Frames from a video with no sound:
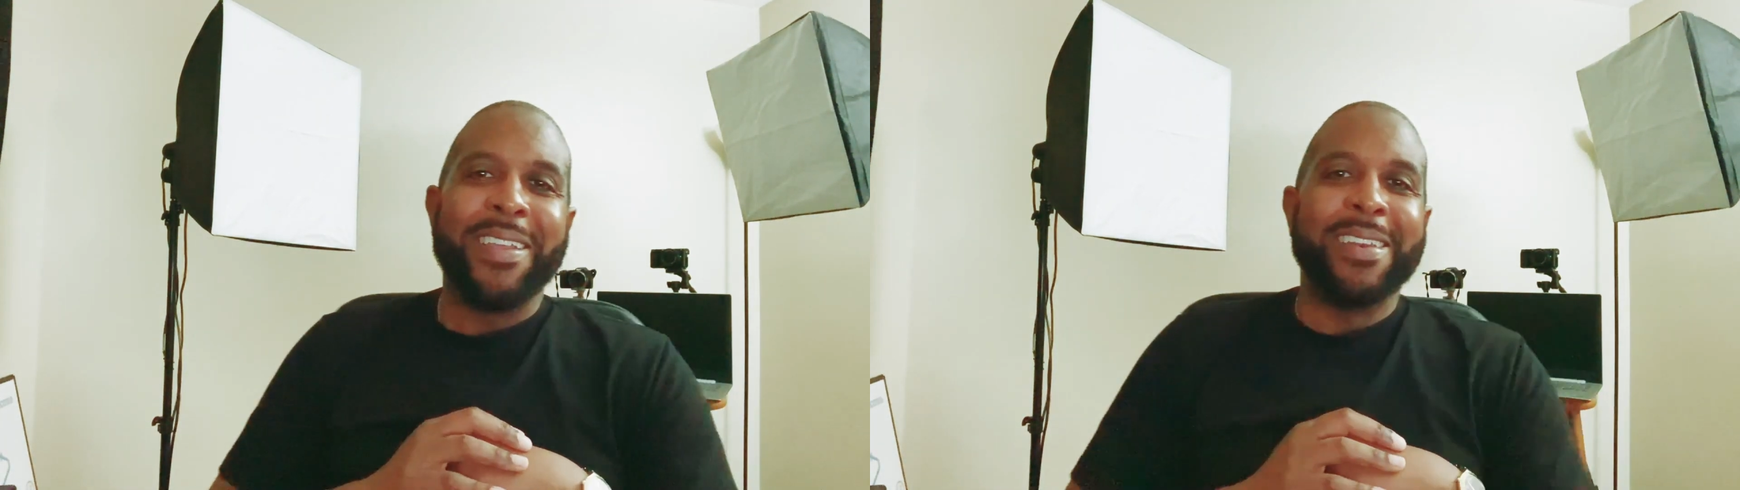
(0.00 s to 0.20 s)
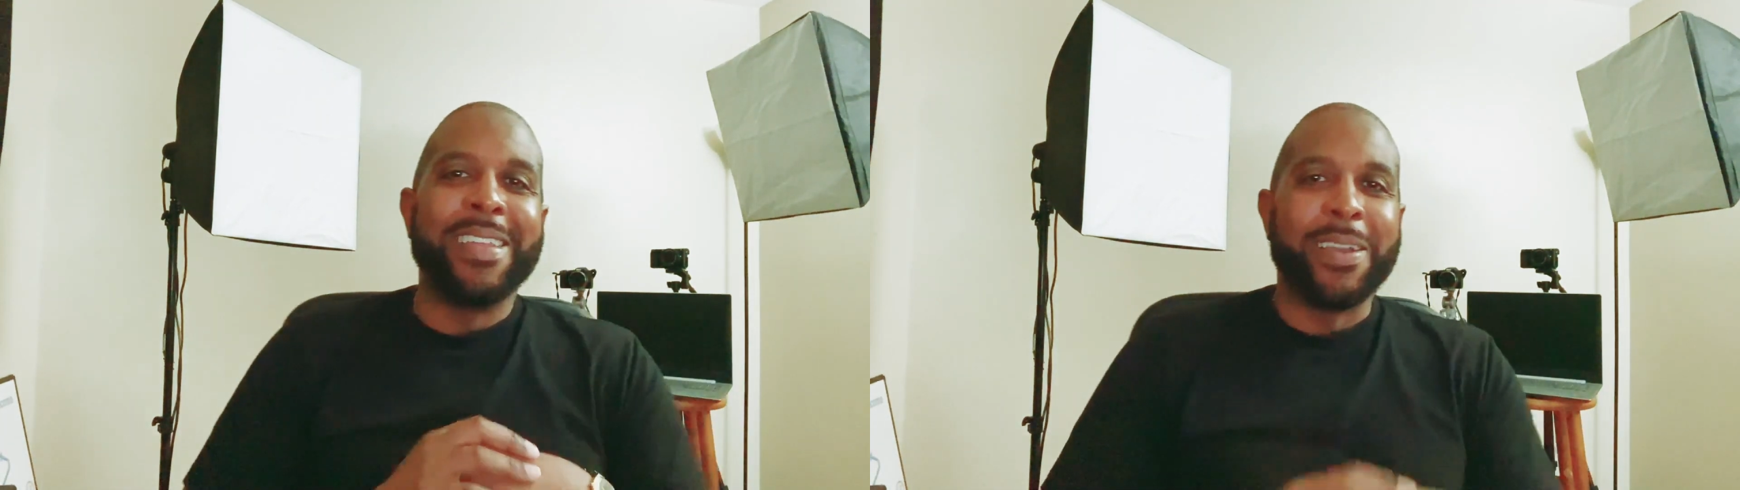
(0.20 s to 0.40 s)

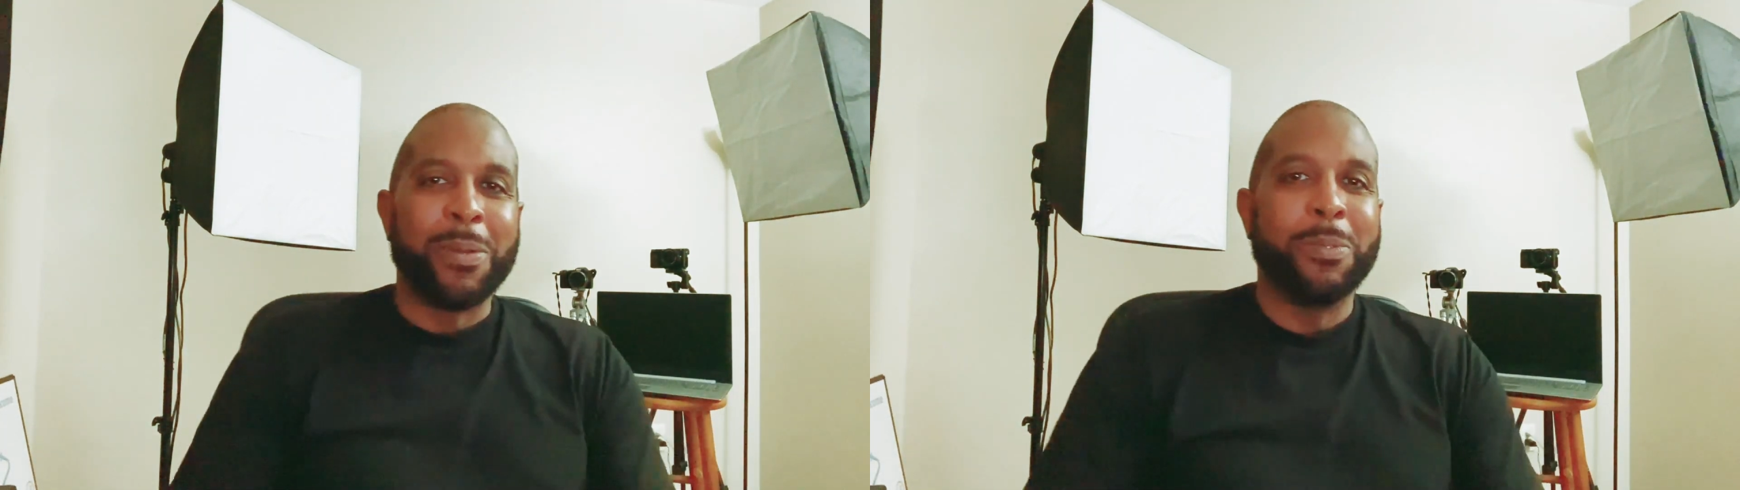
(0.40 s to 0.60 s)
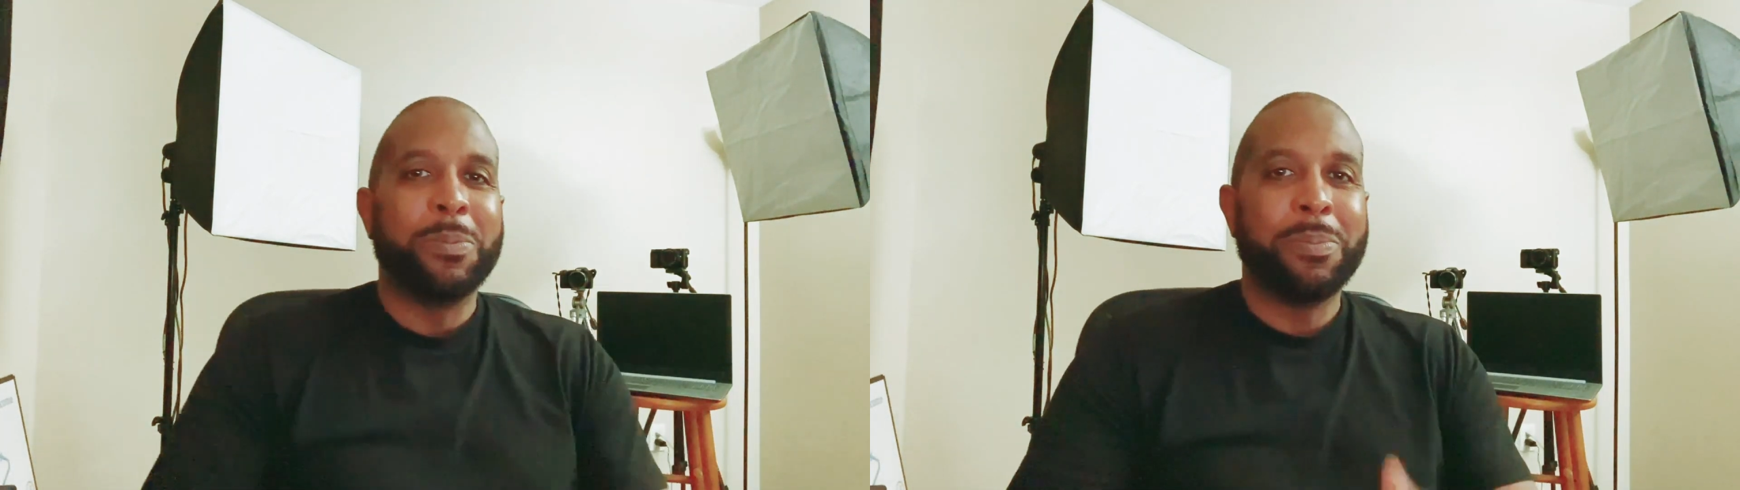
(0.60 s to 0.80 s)

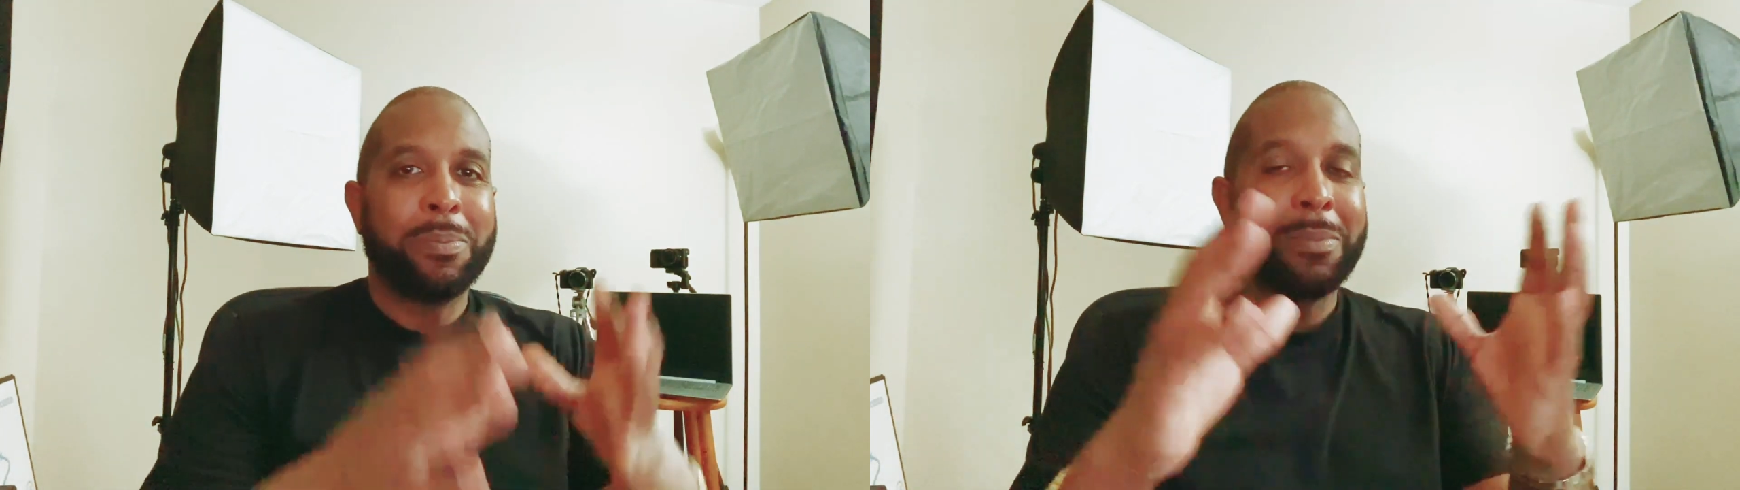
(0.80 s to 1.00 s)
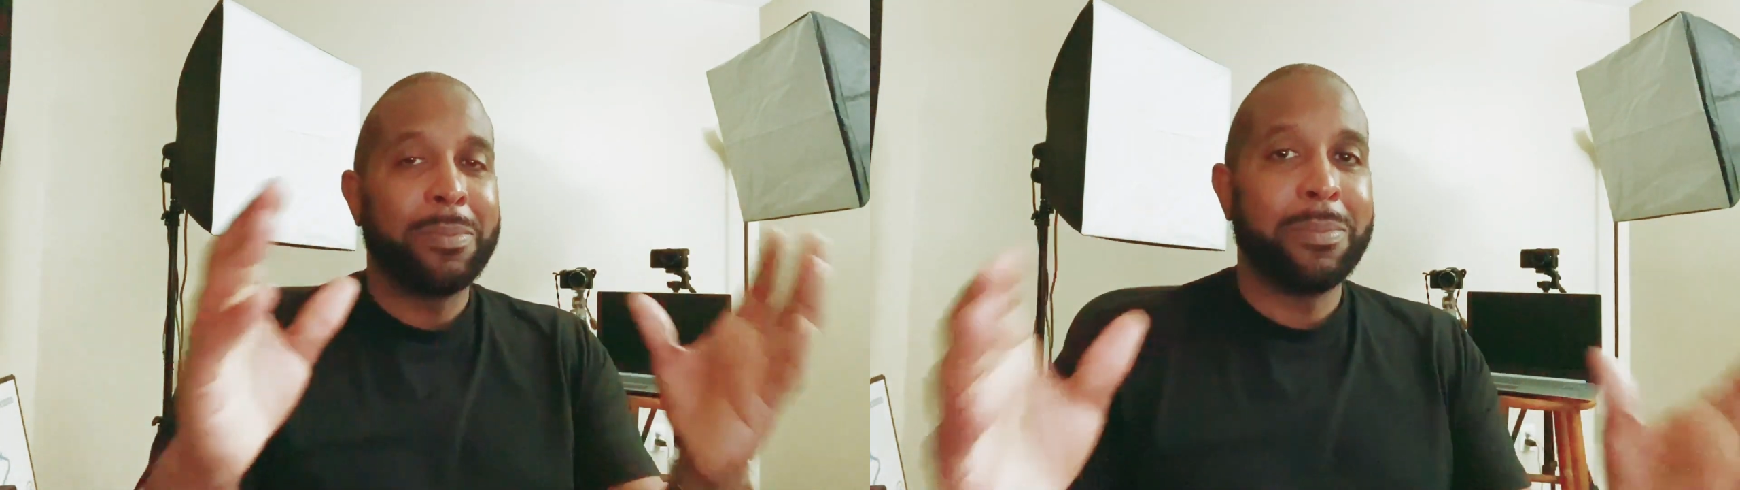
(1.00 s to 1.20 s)
Now,
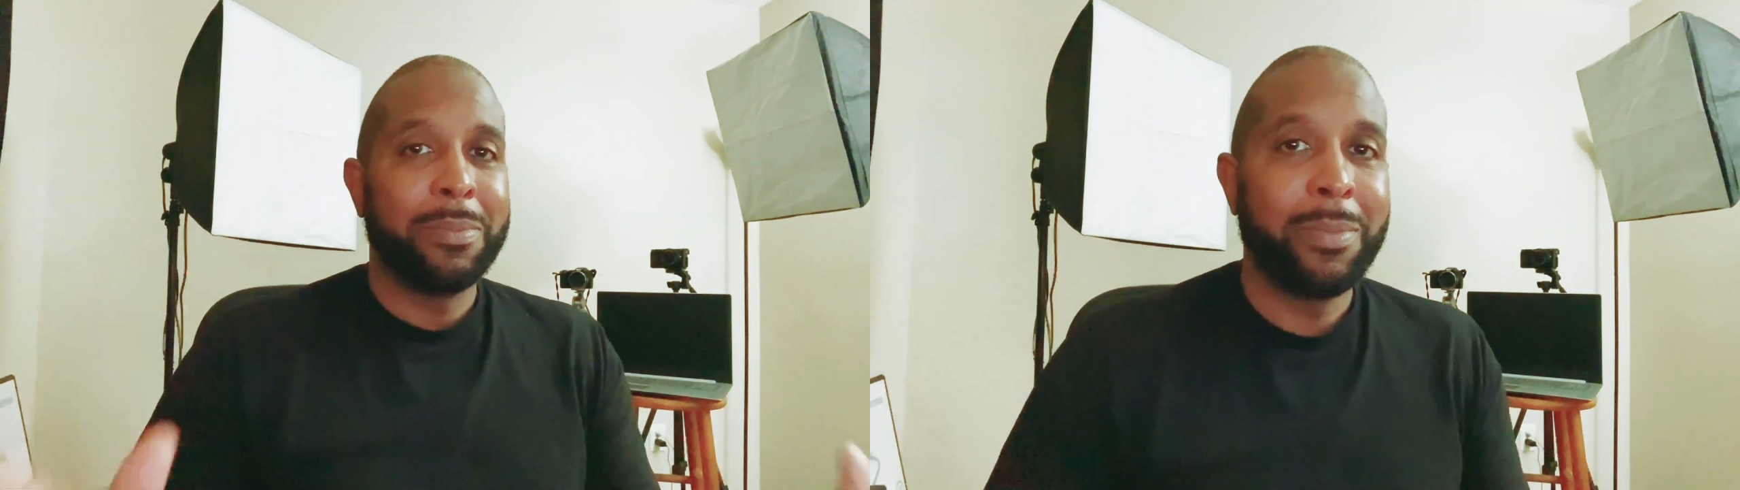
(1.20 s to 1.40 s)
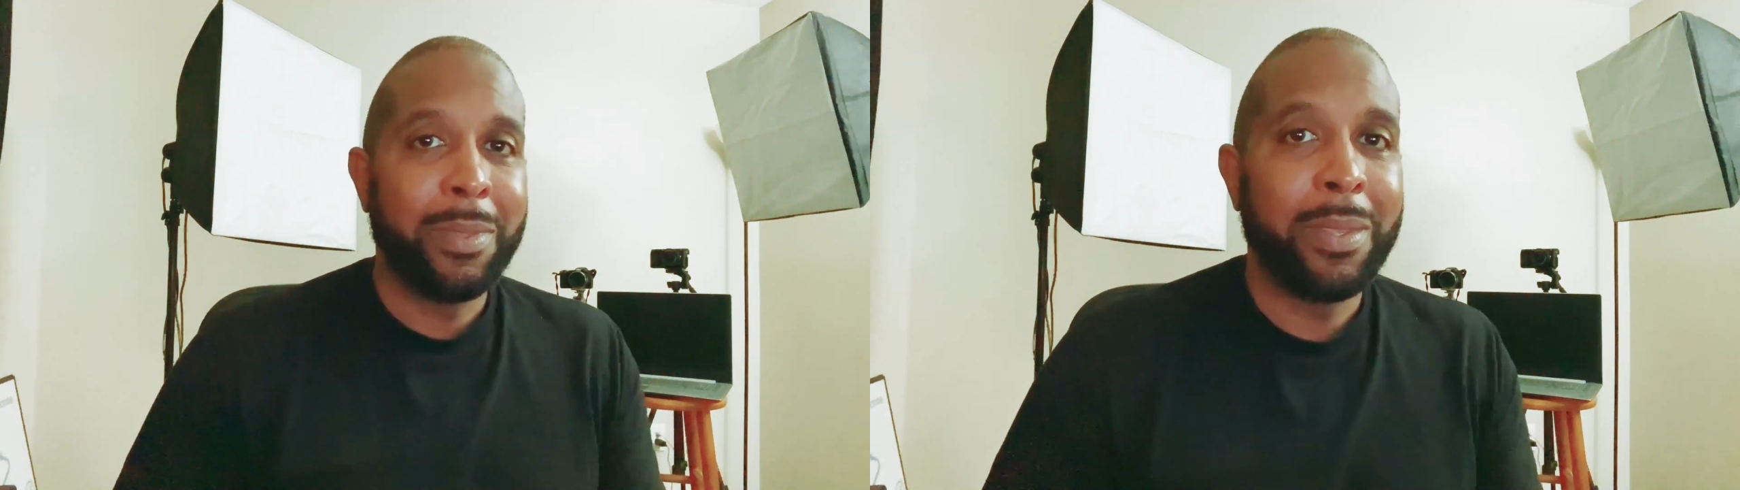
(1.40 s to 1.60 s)

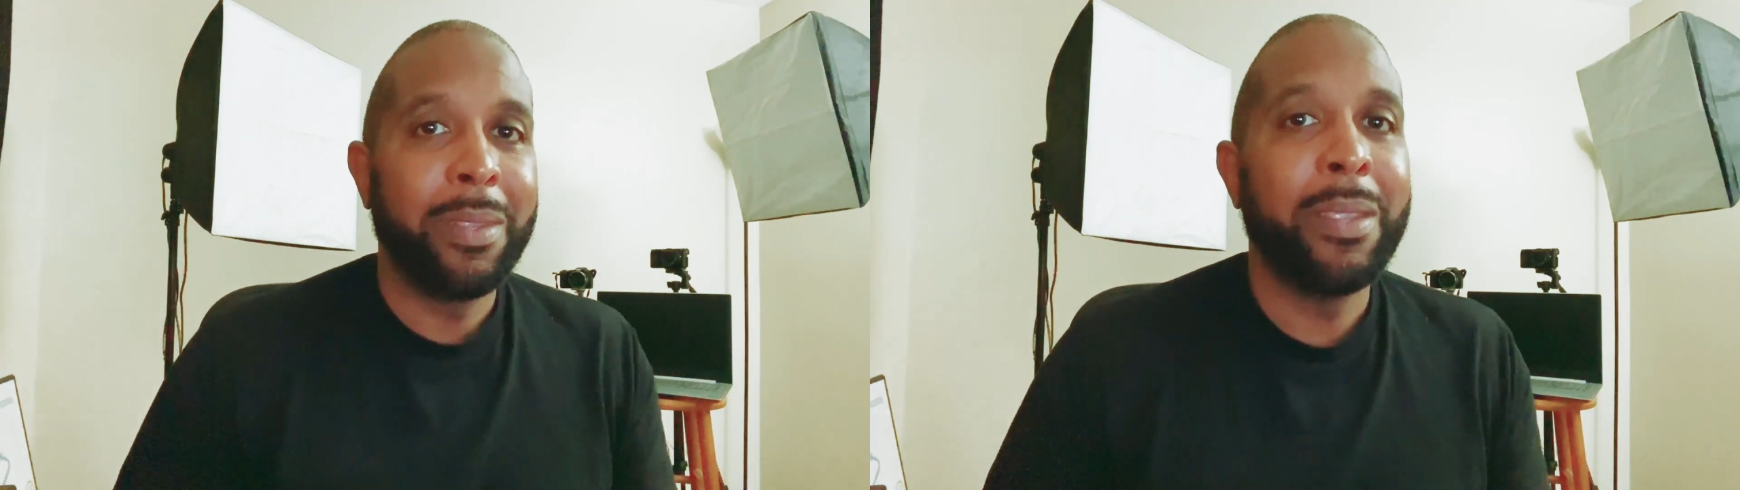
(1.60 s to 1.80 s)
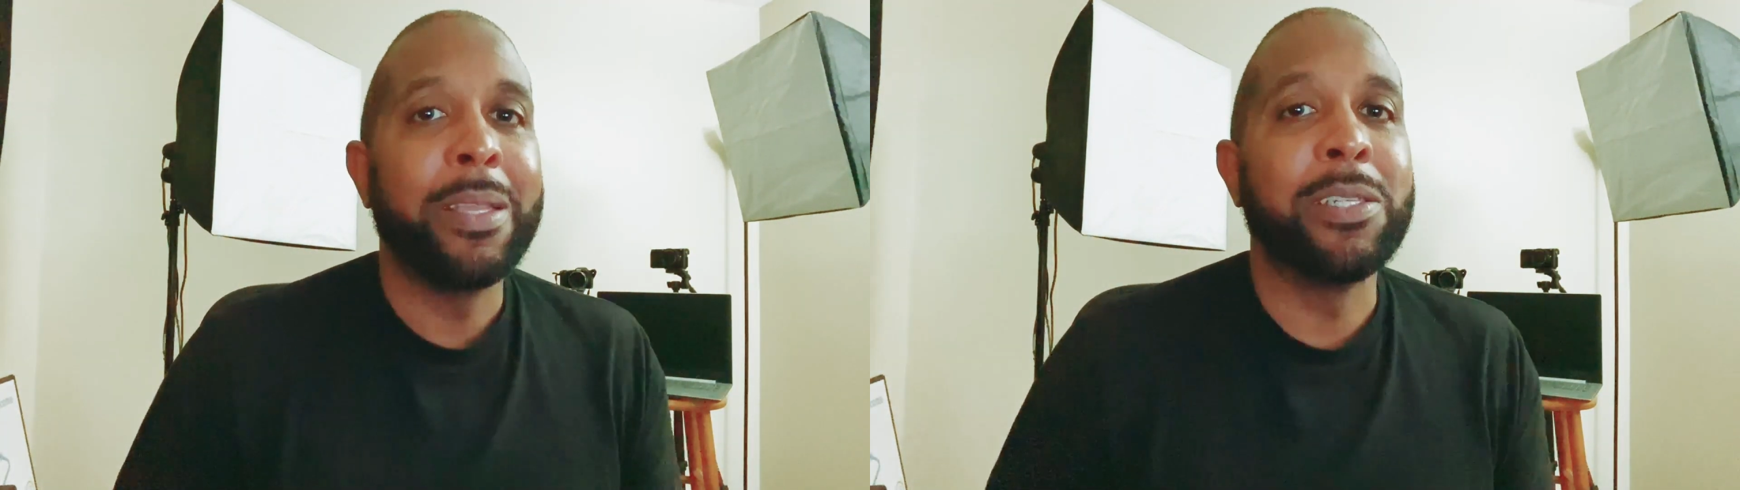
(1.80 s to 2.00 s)

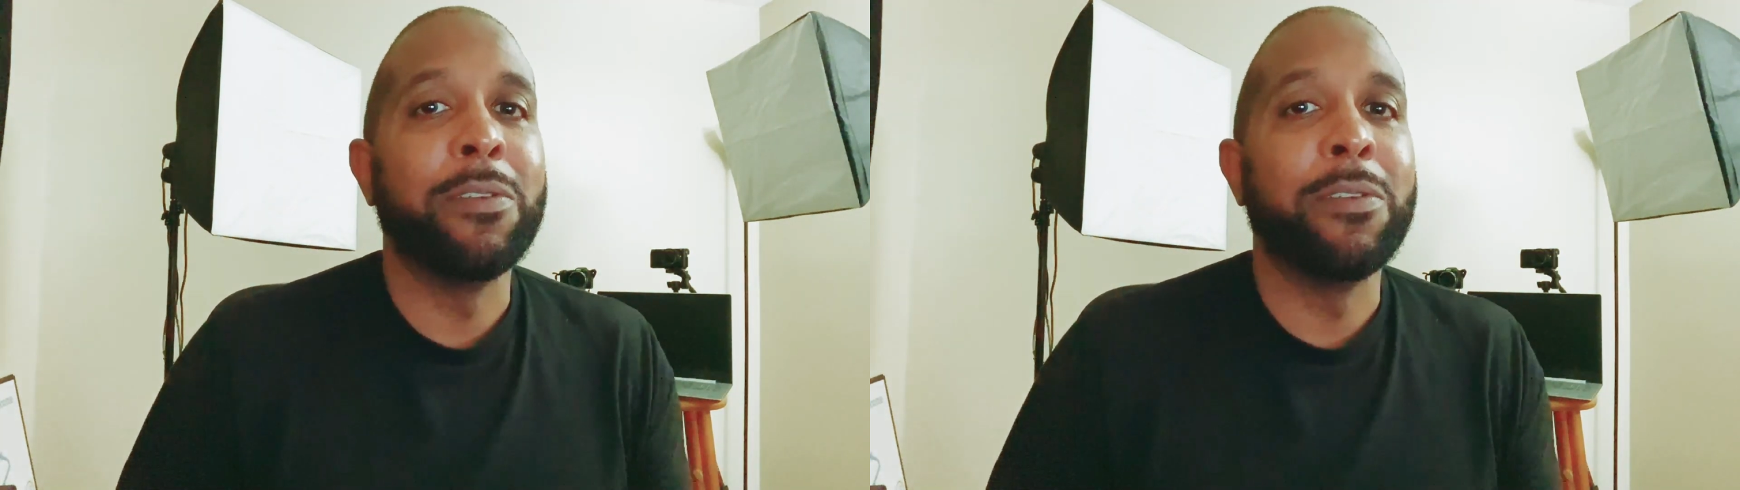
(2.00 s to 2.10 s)
as